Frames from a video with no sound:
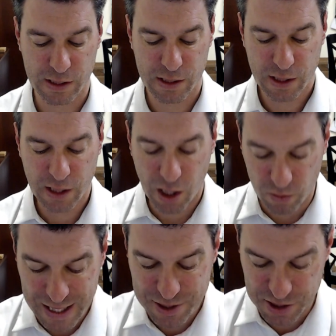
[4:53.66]
A
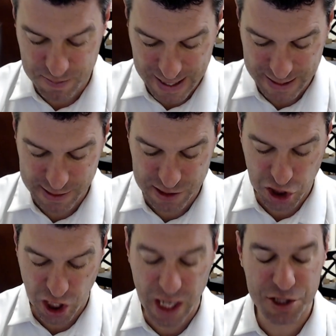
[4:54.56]
righteous man is
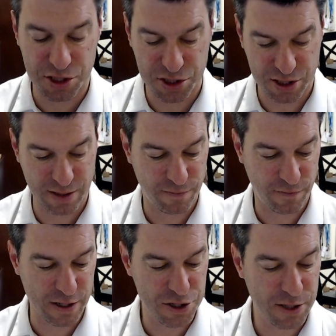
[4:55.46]
cautious in
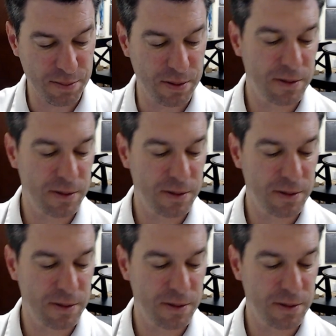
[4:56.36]
friendship,